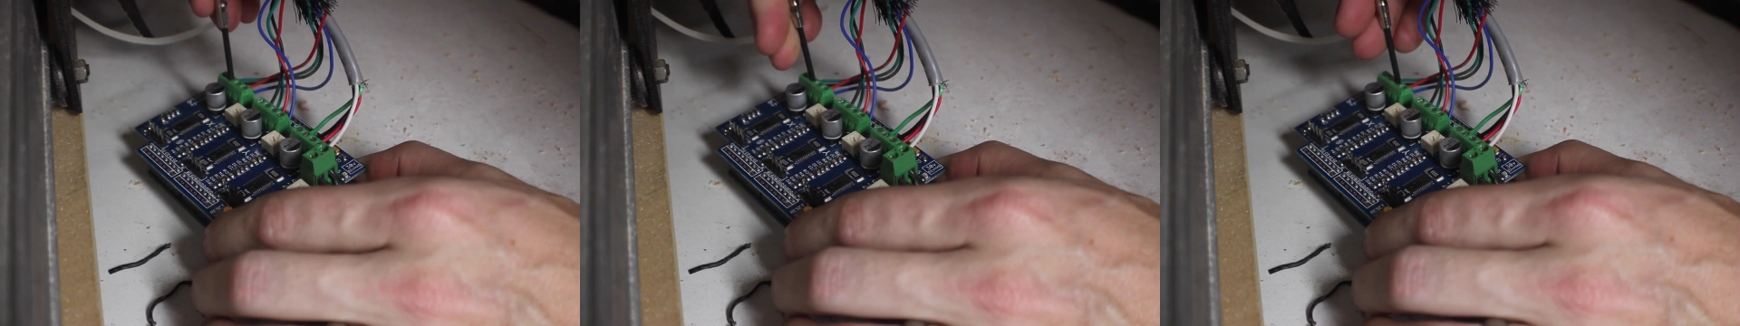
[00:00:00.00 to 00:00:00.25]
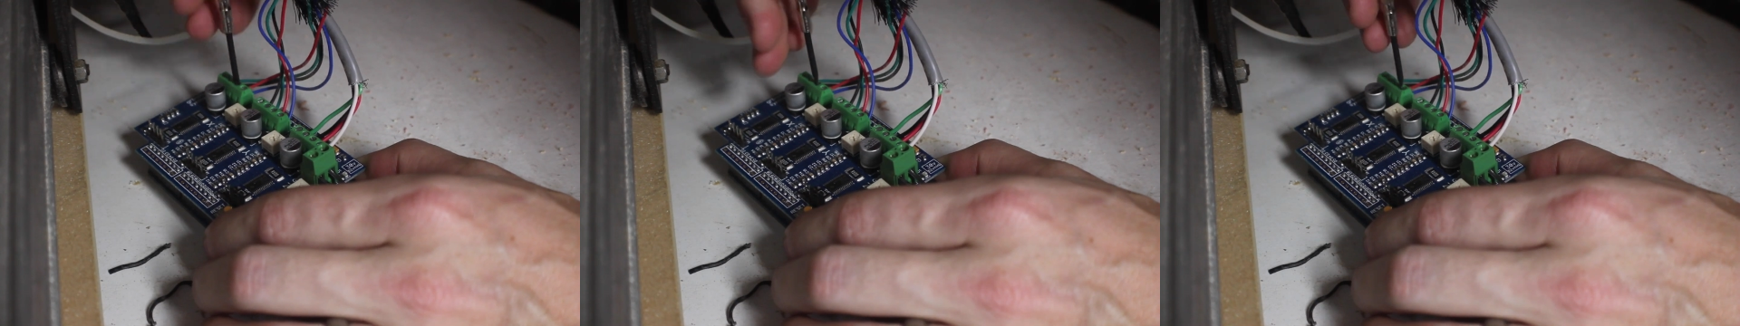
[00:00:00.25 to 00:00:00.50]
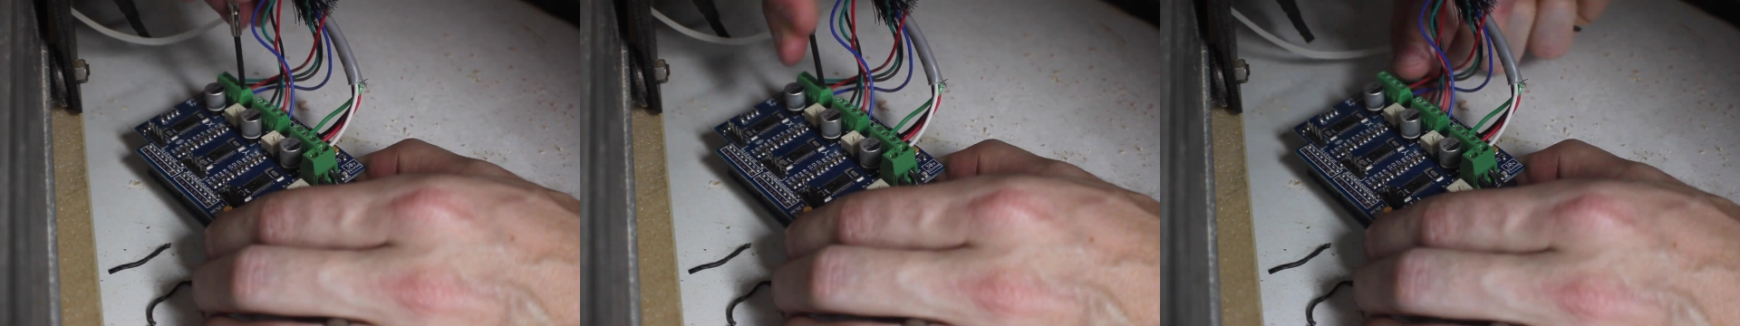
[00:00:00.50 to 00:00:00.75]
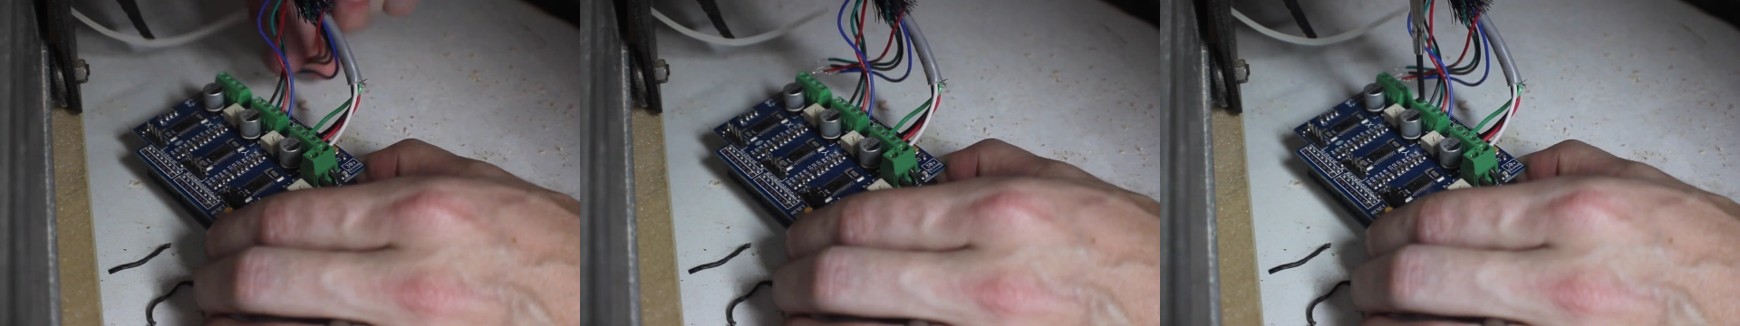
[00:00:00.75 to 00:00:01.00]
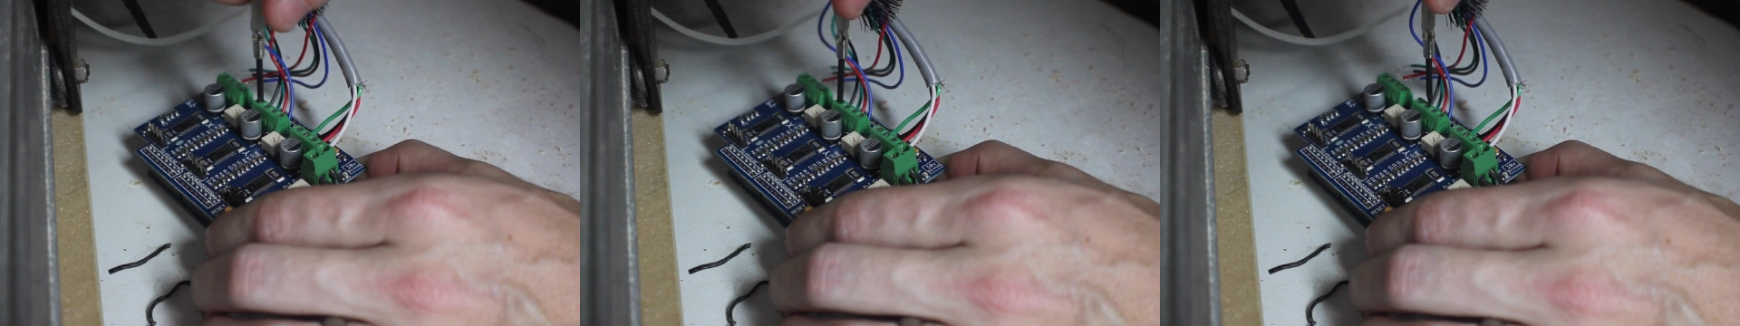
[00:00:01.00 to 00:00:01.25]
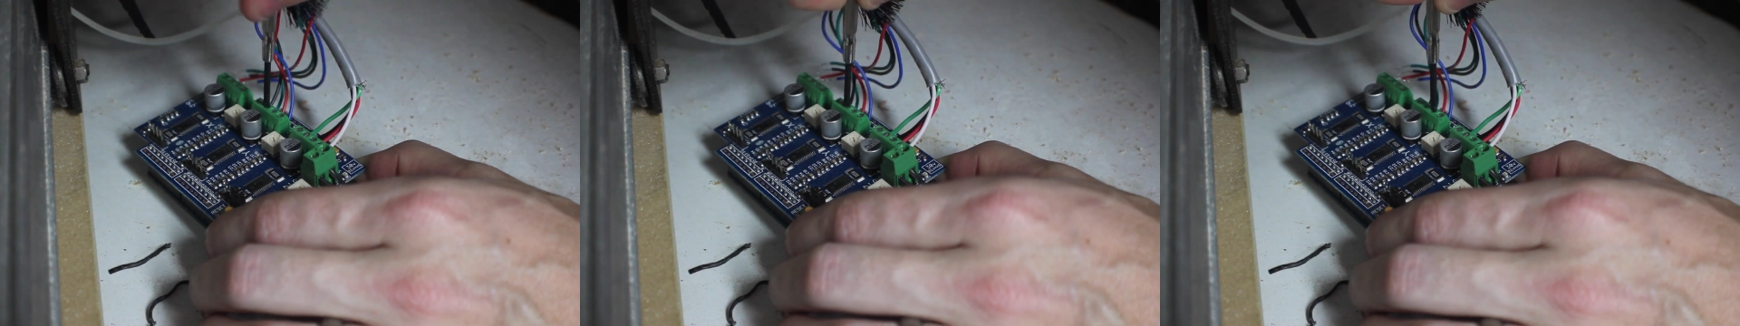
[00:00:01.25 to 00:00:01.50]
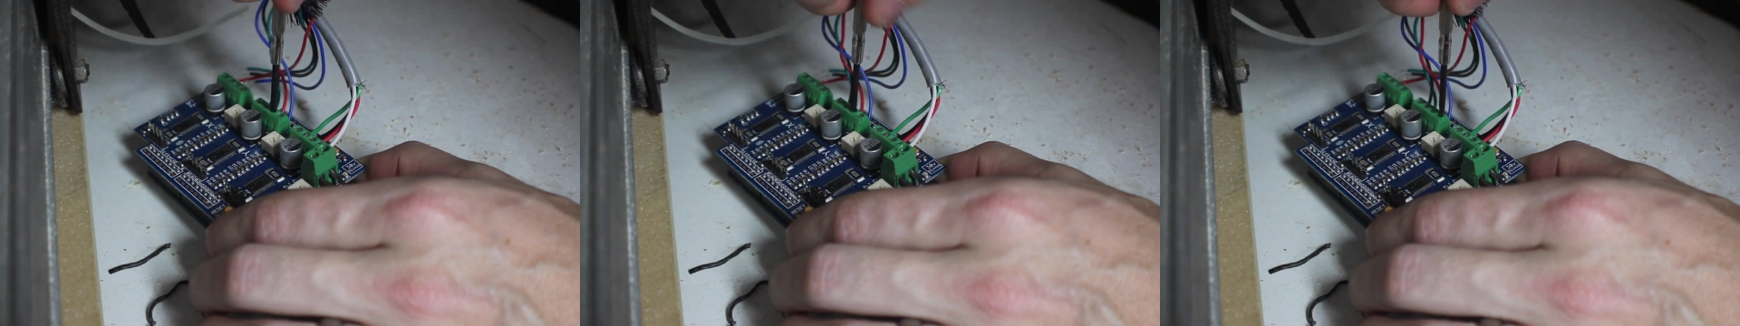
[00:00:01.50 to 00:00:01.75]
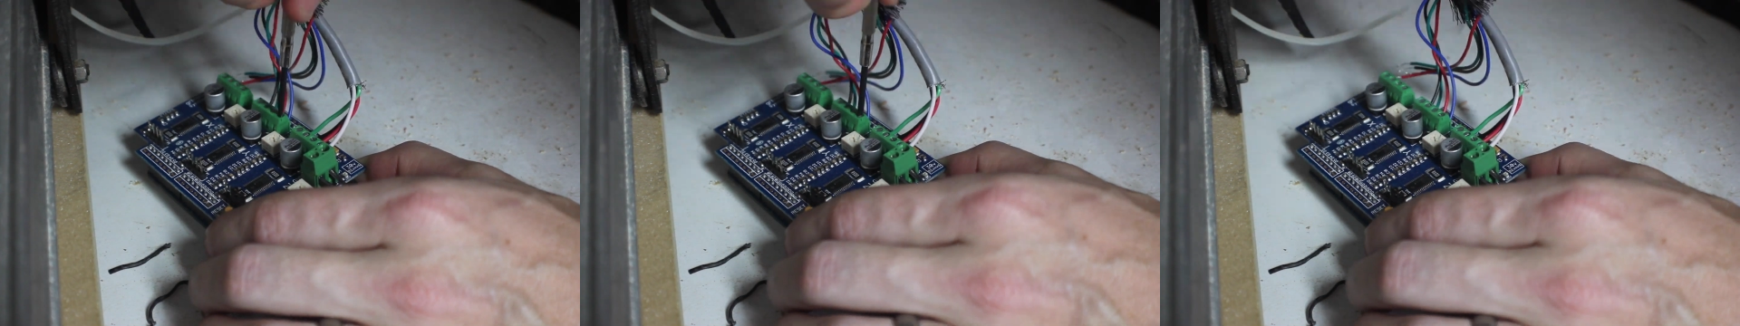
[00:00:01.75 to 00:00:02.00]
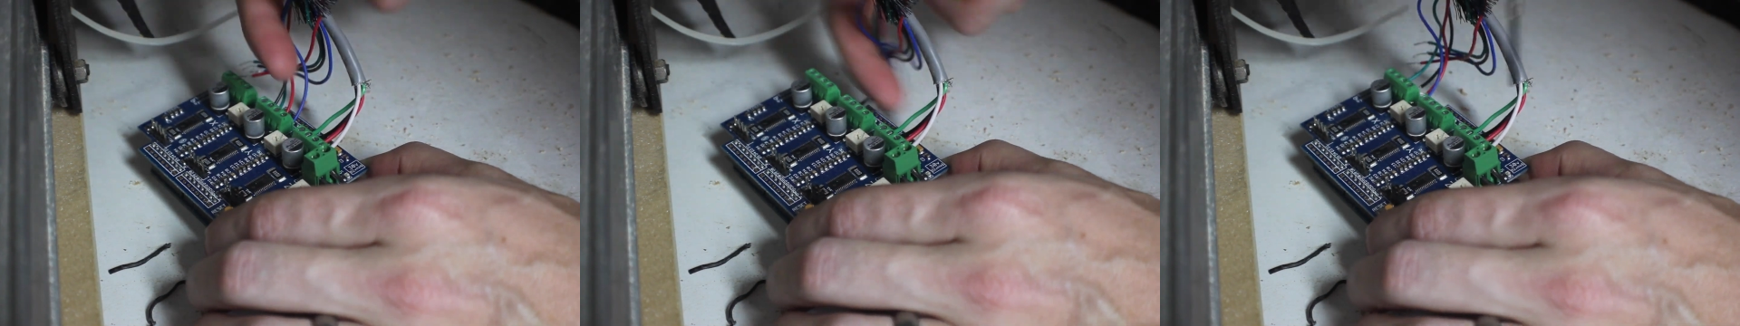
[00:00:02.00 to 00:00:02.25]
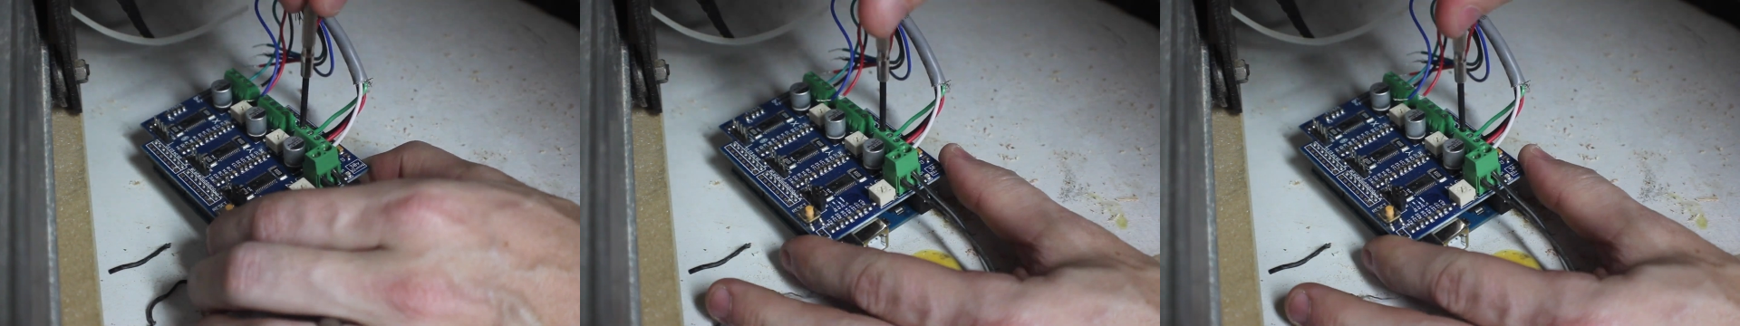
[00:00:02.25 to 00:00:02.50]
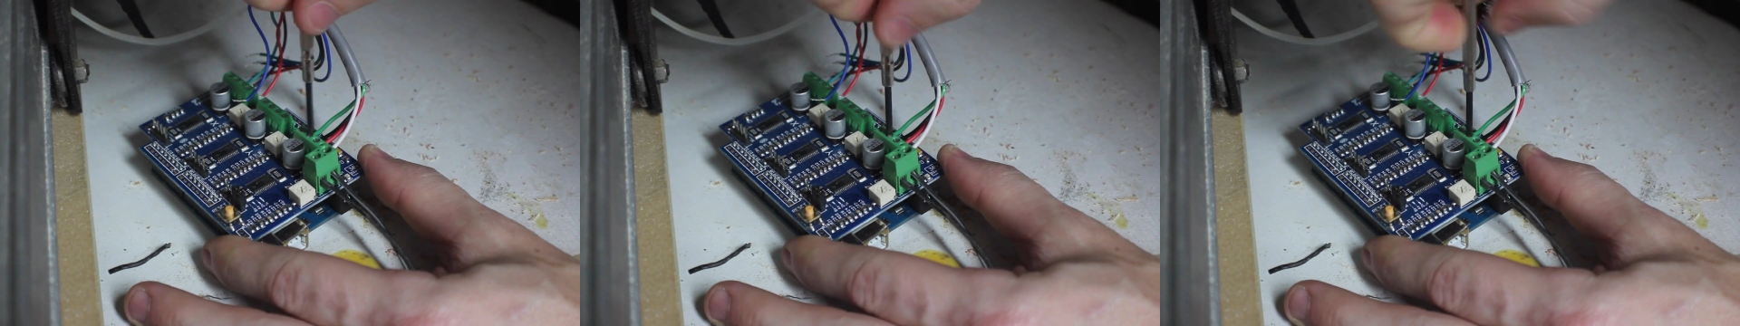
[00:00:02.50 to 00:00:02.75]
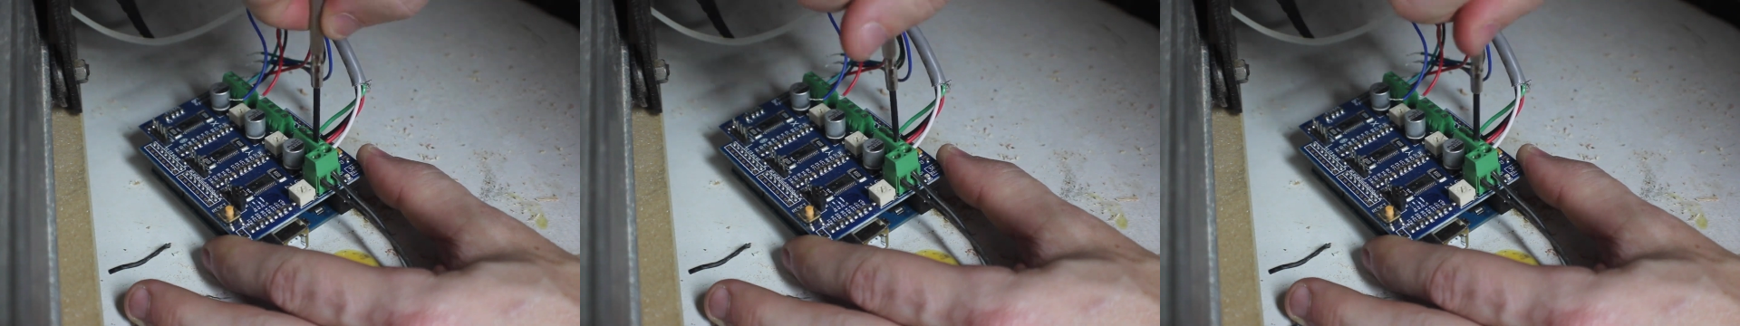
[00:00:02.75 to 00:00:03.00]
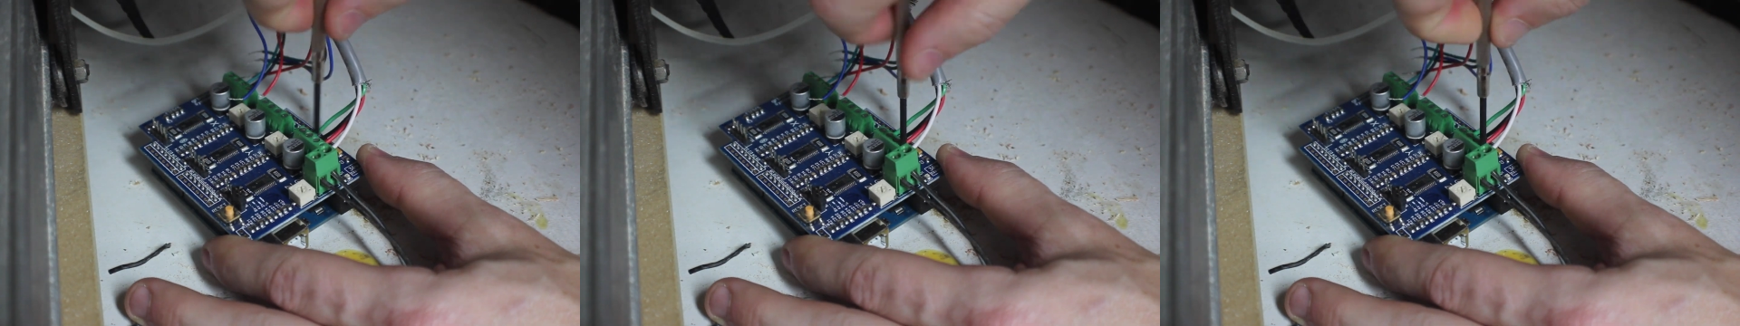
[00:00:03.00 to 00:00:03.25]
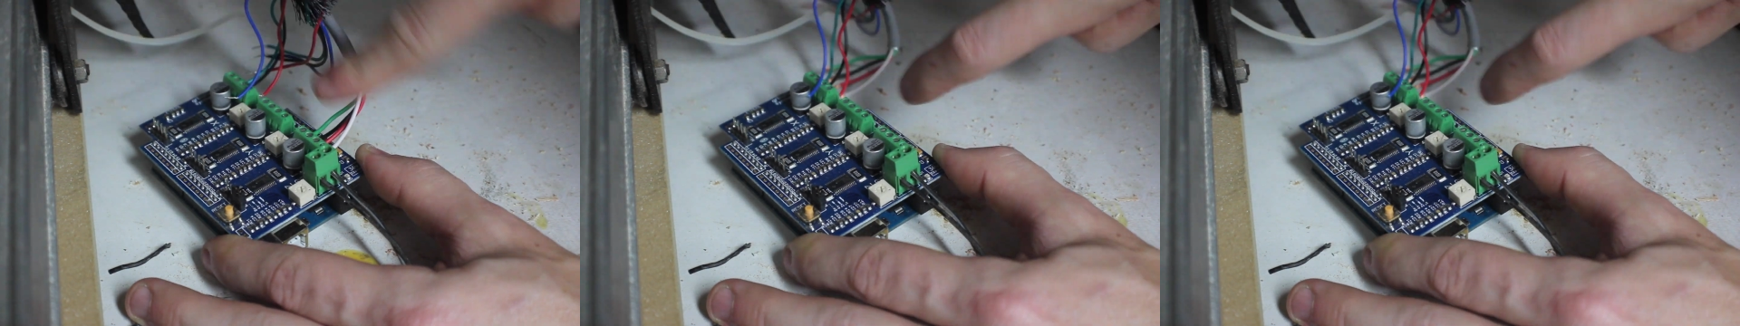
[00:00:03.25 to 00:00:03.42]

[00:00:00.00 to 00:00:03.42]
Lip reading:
No face is visible, so there are no lips to read.